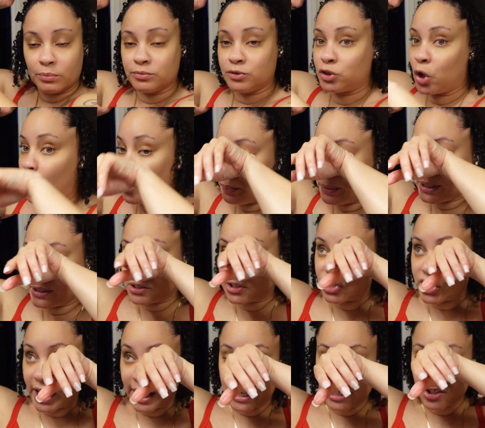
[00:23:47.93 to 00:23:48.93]
Don't be
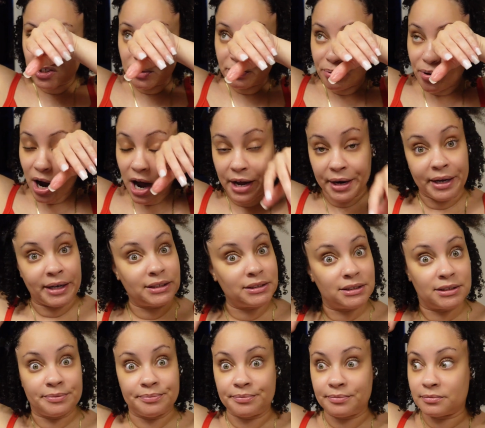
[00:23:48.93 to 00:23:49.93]
changing
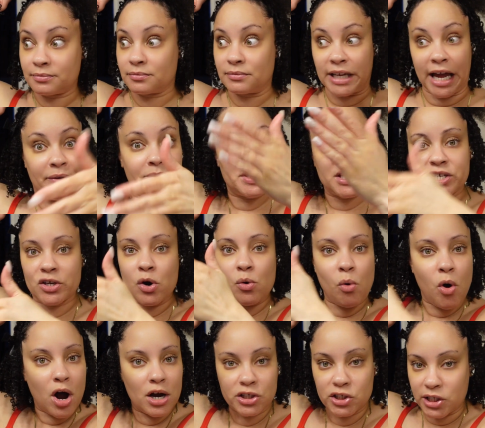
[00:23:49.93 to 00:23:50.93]
products every single
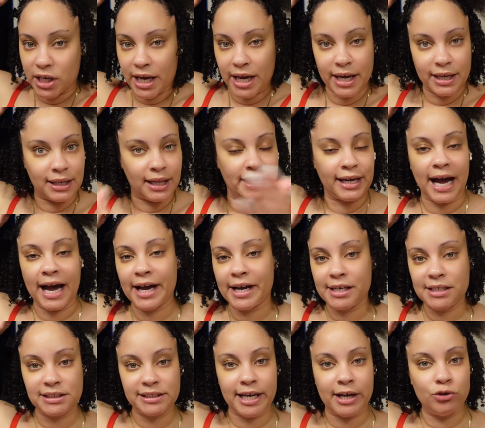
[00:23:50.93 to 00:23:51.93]
wash day. Like, I
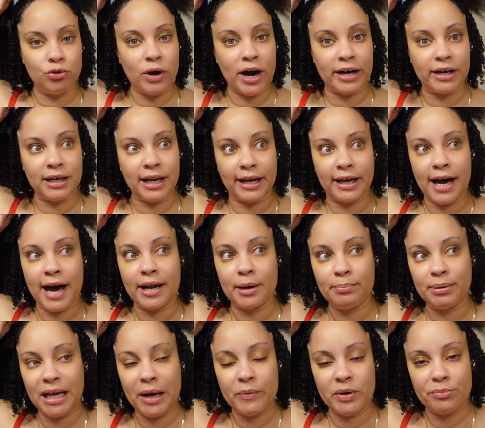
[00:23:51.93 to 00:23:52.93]
understand you got to like kind of
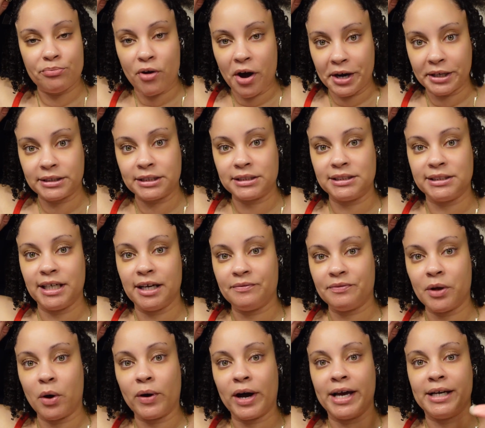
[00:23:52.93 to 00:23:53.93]
play with a product to see if,
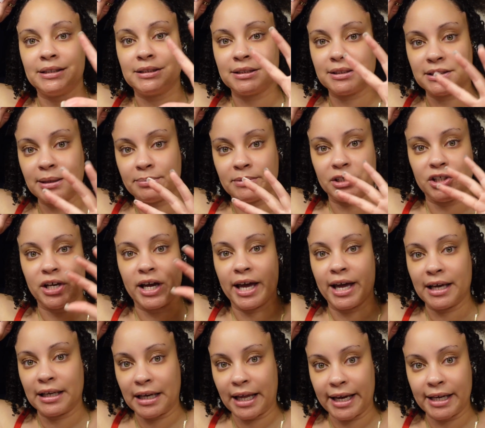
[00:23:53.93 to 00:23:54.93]
okay, this is something your
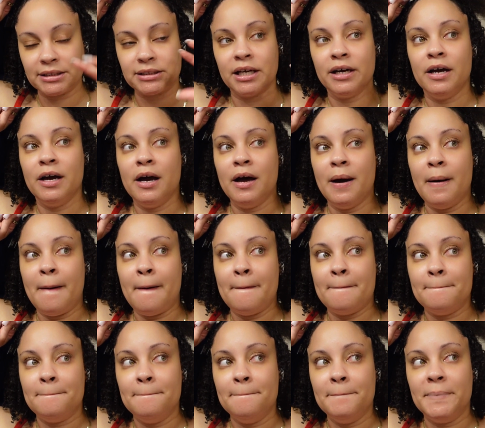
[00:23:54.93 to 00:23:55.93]
hair likes.
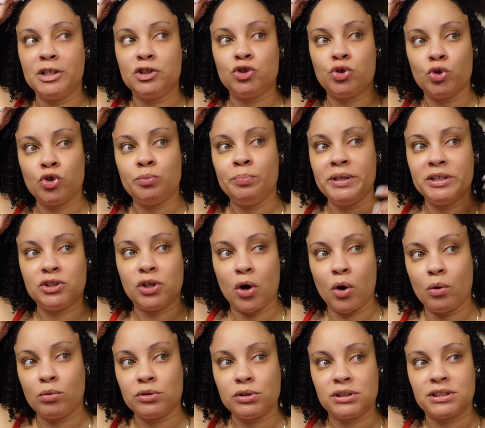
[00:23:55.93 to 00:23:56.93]
But truth be
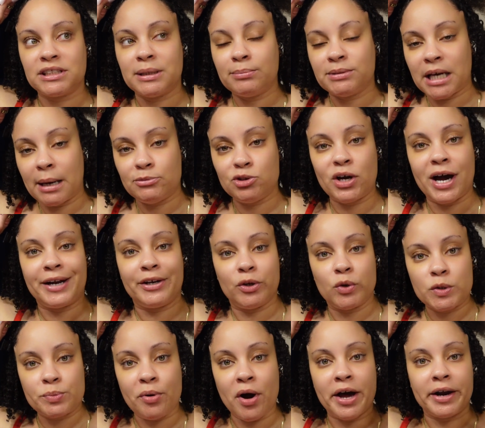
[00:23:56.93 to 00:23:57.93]
told, sometimes you got to
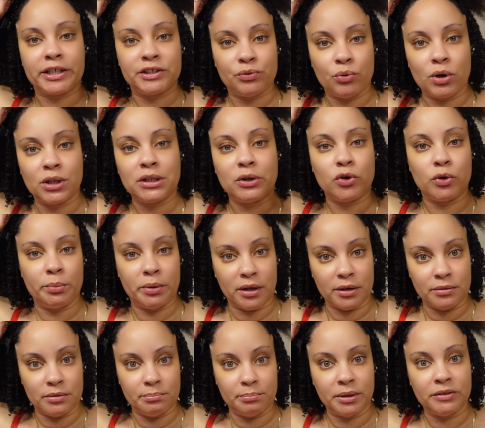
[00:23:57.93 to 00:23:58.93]
use products for a little
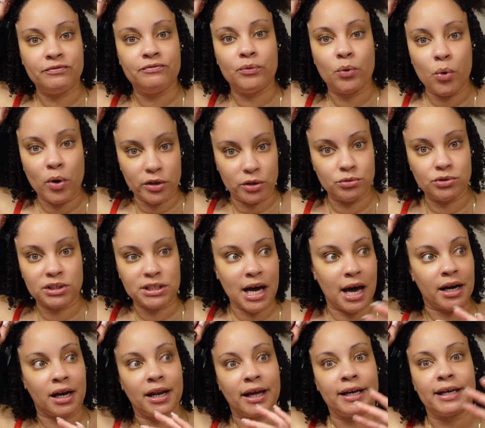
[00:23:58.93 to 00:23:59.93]
bit before you just
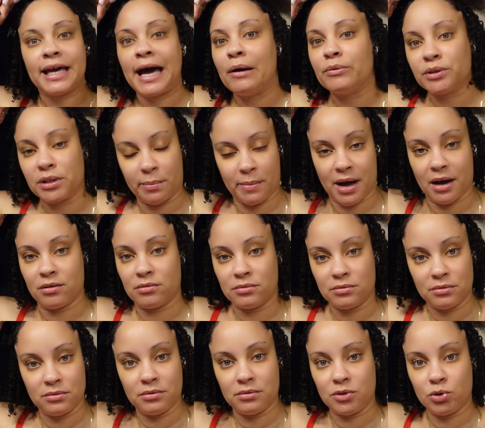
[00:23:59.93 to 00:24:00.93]
kind of like count them out.
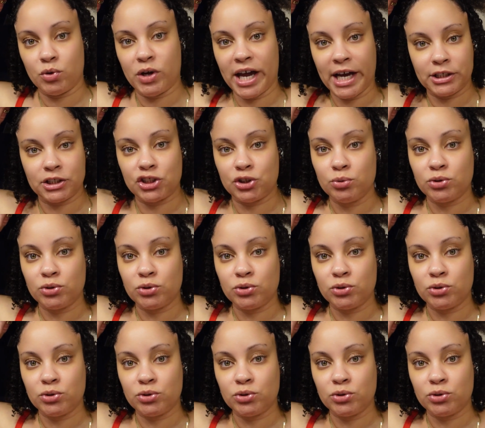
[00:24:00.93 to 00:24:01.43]
You can't just